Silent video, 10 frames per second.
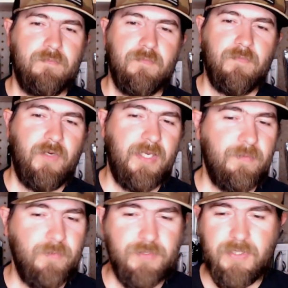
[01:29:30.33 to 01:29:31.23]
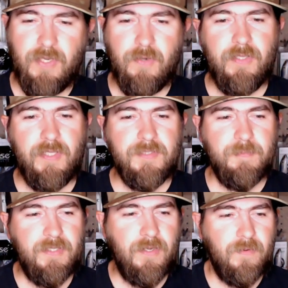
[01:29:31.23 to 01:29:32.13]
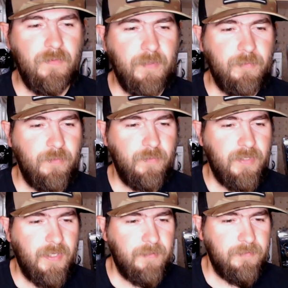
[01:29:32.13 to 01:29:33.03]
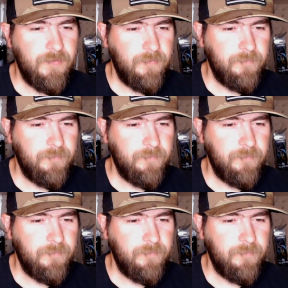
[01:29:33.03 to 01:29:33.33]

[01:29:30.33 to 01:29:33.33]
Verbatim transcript: When he wants to go, he lets me know, and I'm cool with that. So,